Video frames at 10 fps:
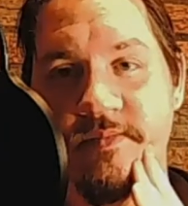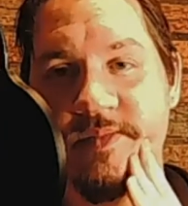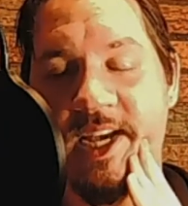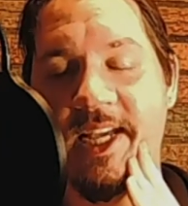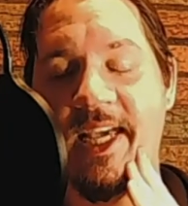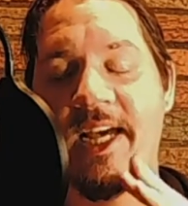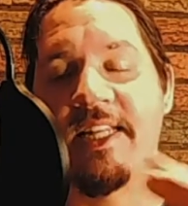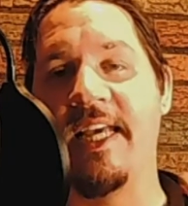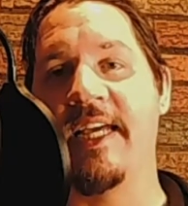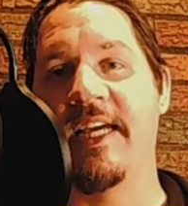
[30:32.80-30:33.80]
I
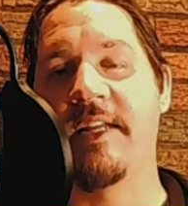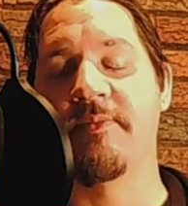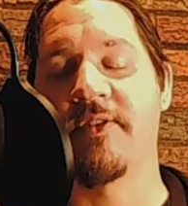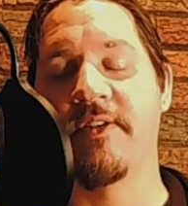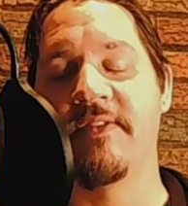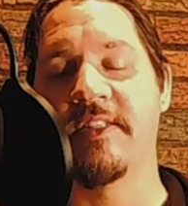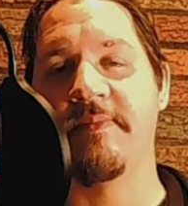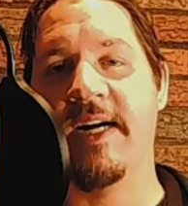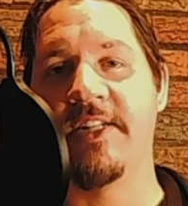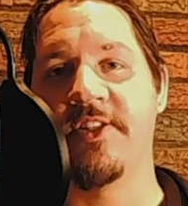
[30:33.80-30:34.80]
can't take any more of these
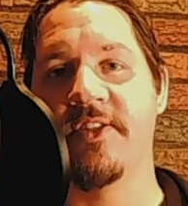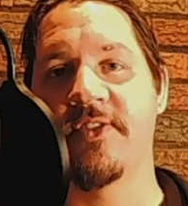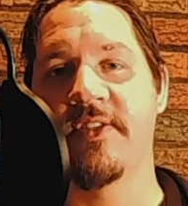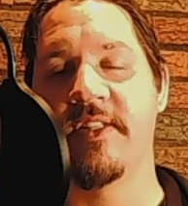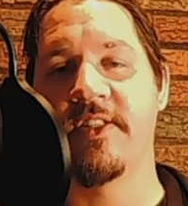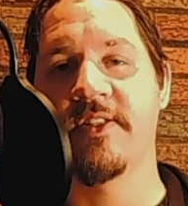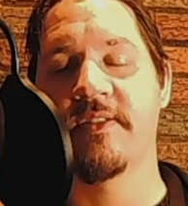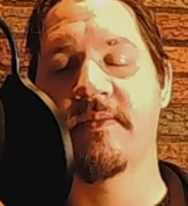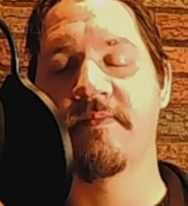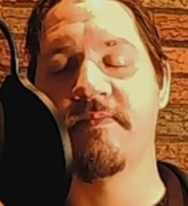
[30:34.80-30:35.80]
matches. These
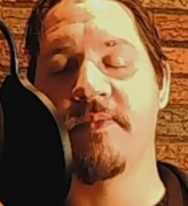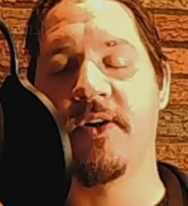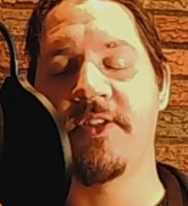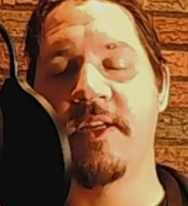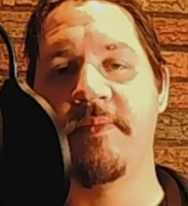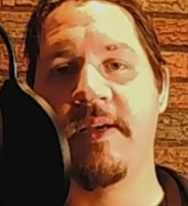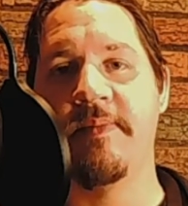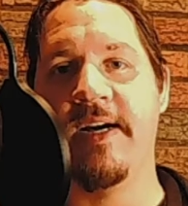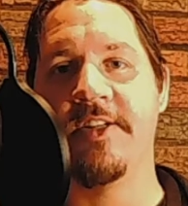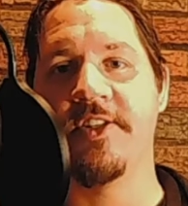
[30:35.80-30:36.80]
multi-man
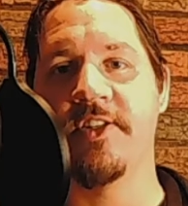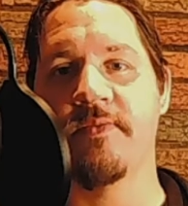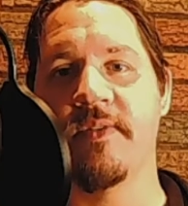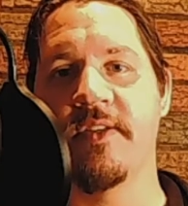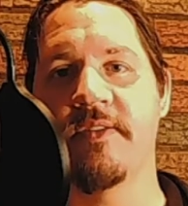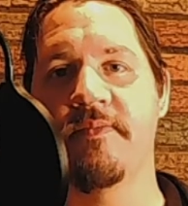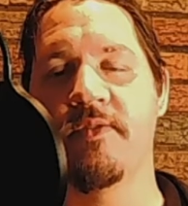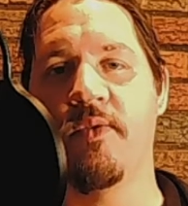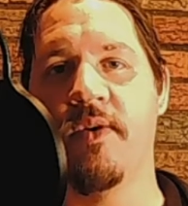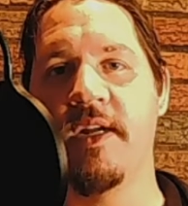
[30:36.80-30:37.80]
matches with
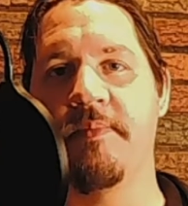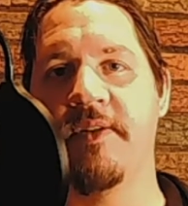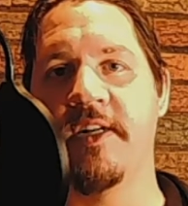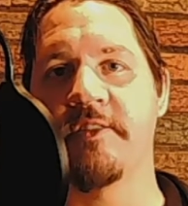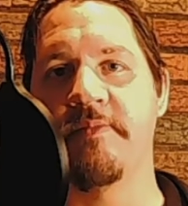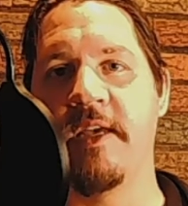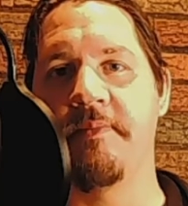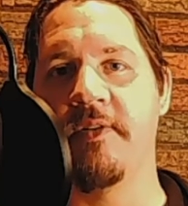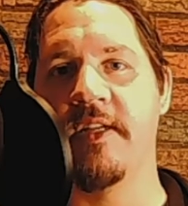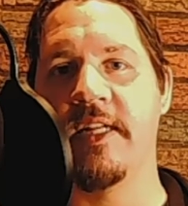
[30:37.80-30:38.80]
20 plus
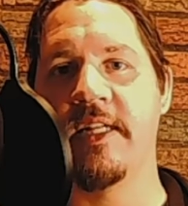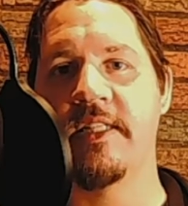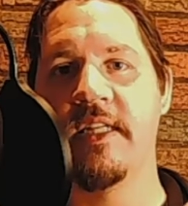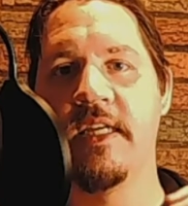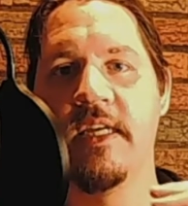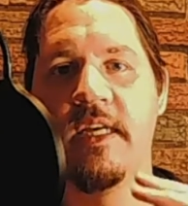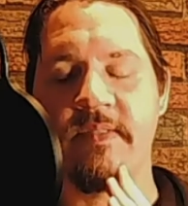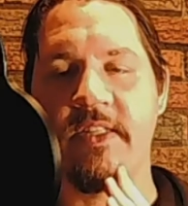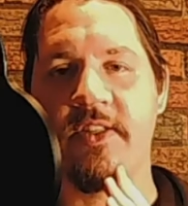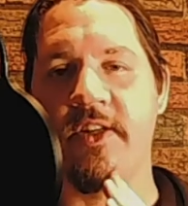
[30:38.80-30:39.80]
people in it.
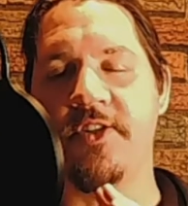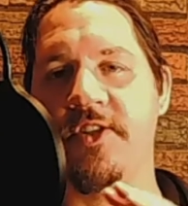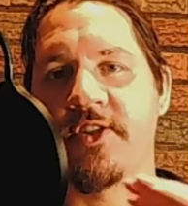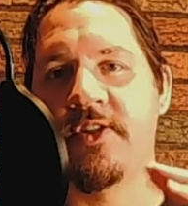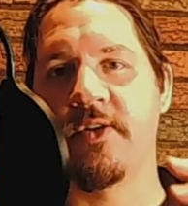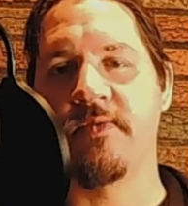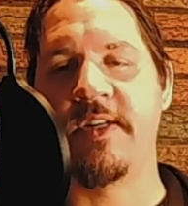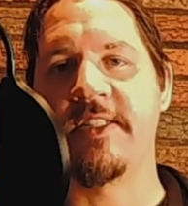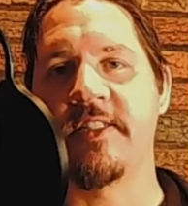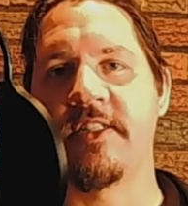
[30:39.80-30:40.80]
There's just no
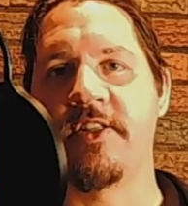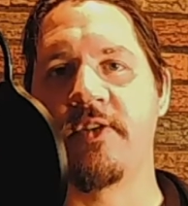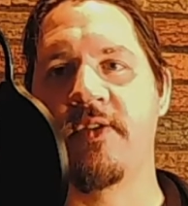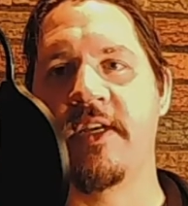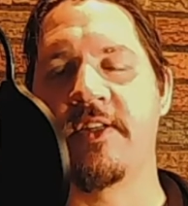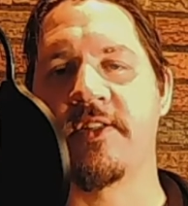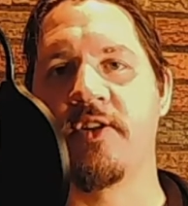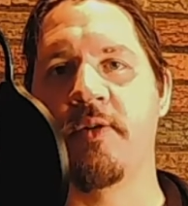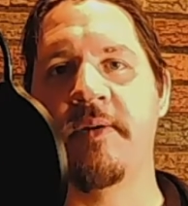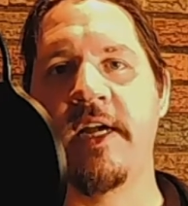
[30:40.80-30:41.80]
reason to do these.
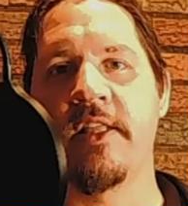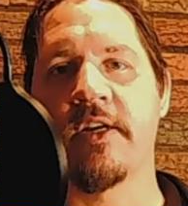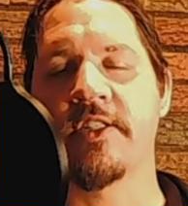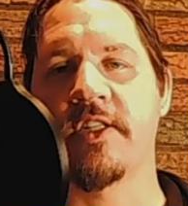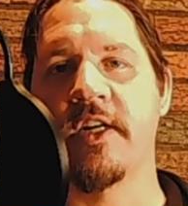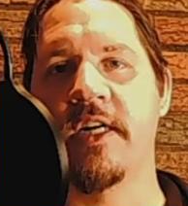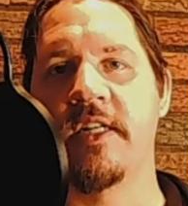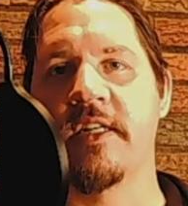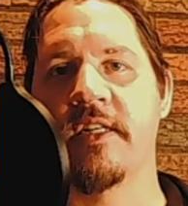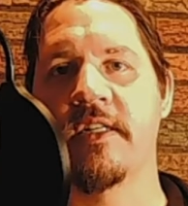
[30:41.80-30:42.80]
Nobody looks
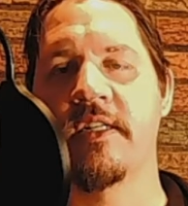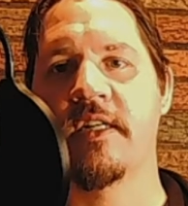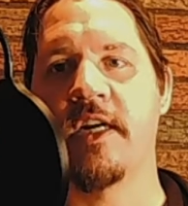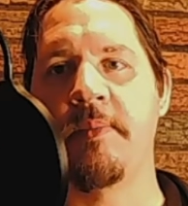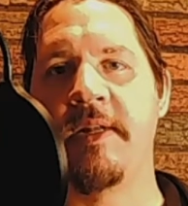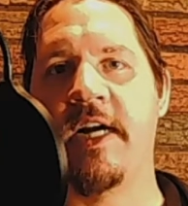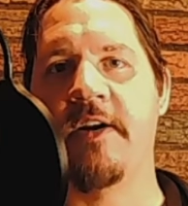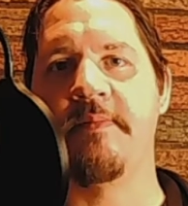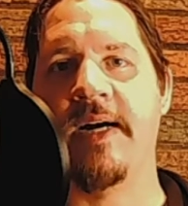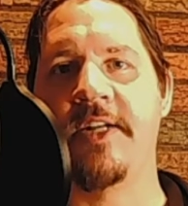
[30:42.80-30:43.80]
good coming
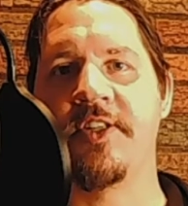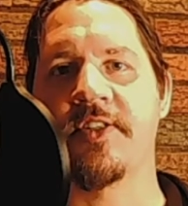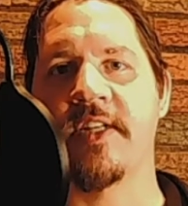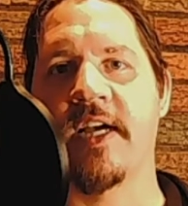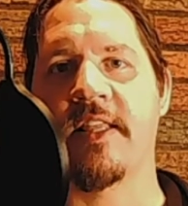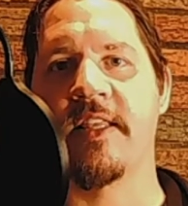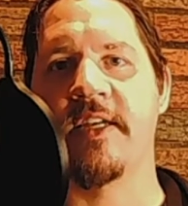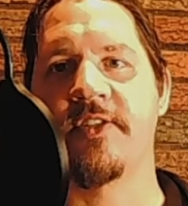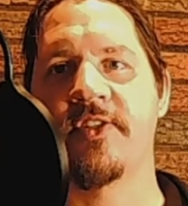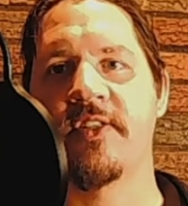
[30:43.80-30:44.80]
out of matches like
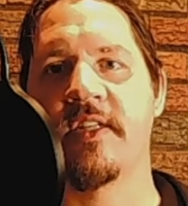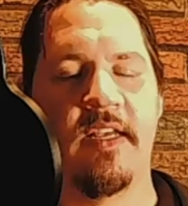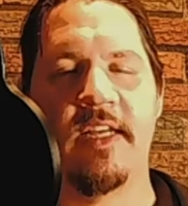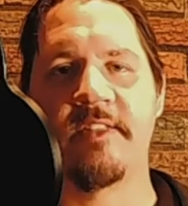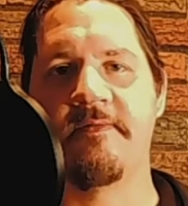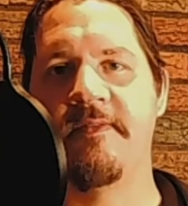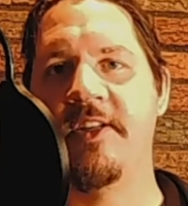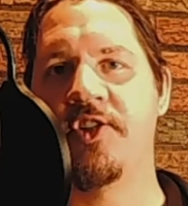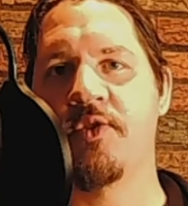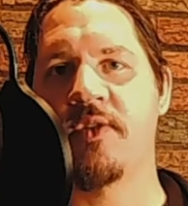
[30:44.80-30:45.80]
this. It's
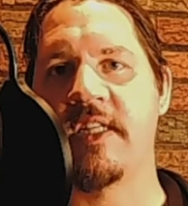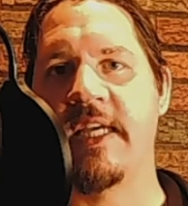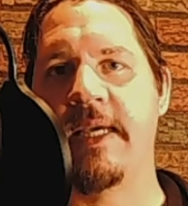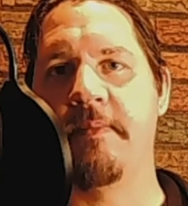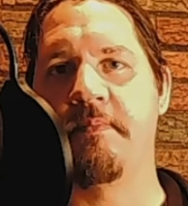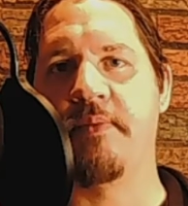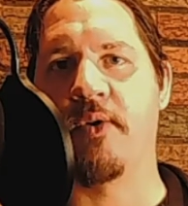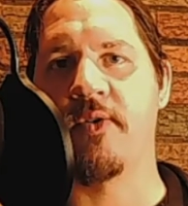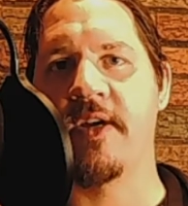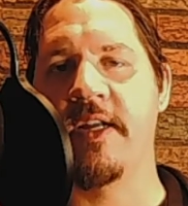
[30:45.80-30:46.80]
visually
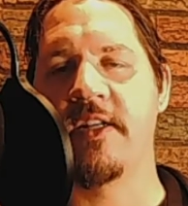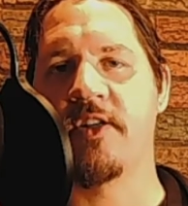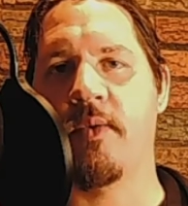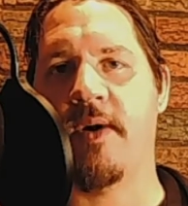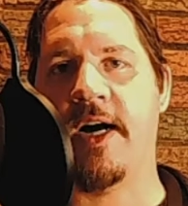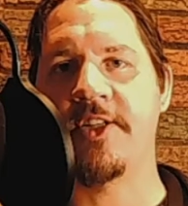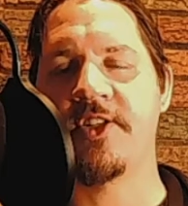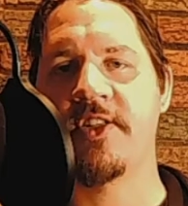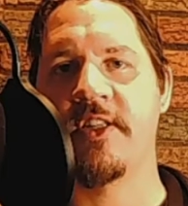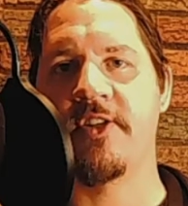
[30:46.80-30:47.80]
boring to
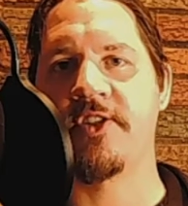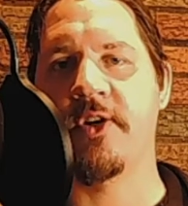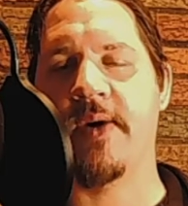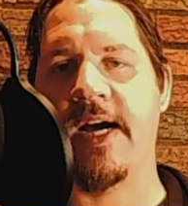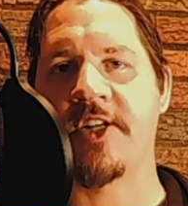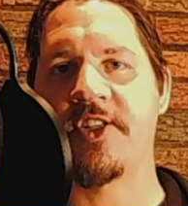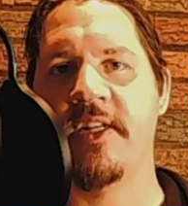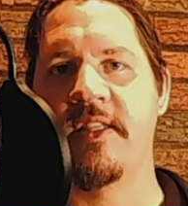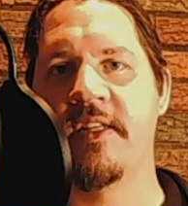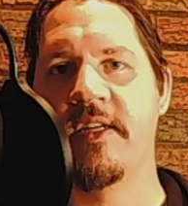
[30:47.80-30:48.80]
watch. There's no action.